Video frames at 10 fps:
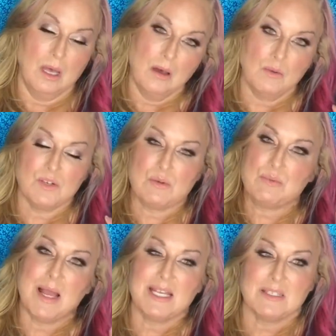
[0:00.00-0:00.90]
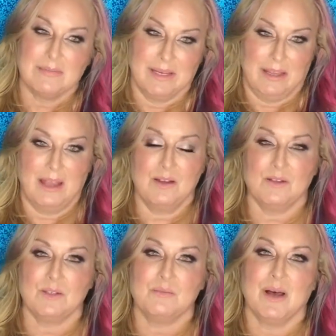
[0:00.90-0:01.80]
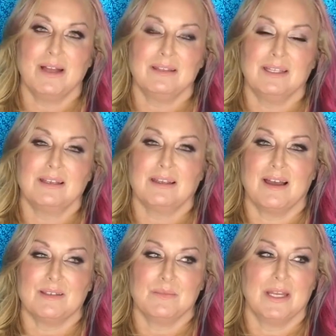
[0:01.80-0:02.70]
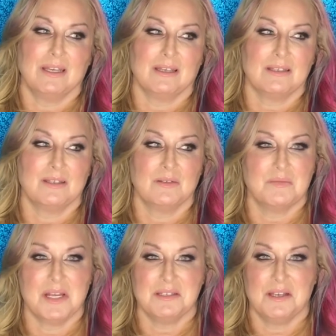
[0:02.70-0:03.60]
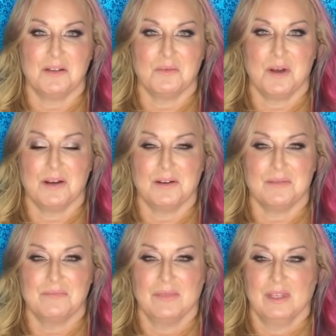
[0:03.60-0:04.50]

Which reminds me, I also bought the It Cosmetics micellar water.